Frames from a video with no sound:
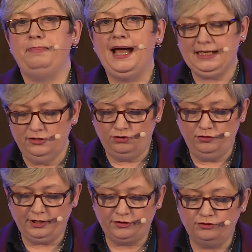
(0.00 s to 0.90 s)
back in
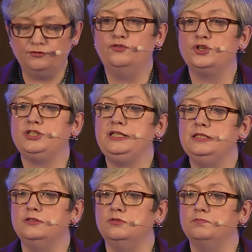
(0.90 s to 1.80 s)

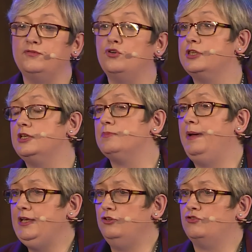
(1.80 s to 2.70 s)
2014, before the
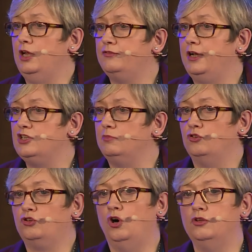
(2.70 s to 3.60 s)
independence referendum
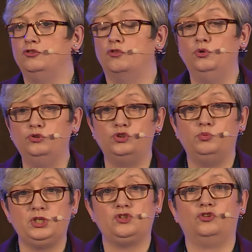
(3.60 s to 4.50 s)
in Scotland, those
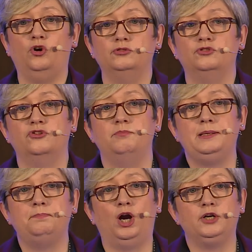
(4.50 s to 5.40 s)
who wished Scotland to
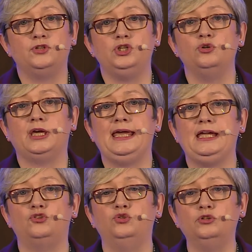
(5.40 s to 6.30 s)
remain part of the
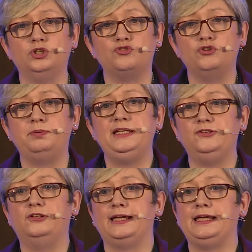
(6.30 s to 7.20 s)
UK told us repeatedly
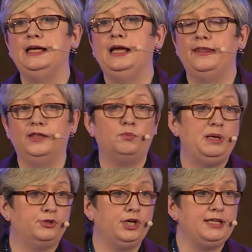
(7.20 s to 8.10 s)
that
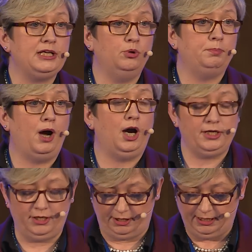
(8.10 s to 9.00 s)
we were an equal
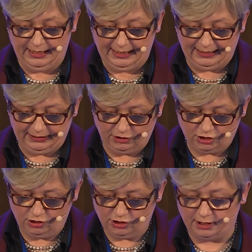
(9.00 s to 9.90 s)
partner in the
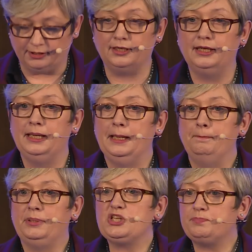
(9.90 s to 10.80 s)
Union.
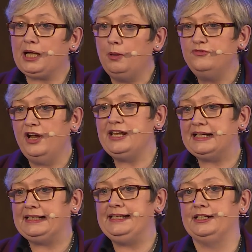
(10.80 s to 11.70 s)
But it's become very
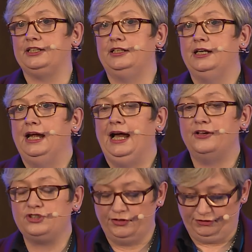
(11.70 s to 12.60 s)
clear
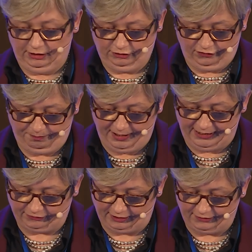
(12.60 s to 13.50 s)
as a result of
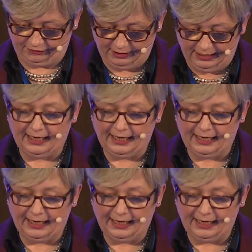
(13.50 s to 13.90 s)
Brexit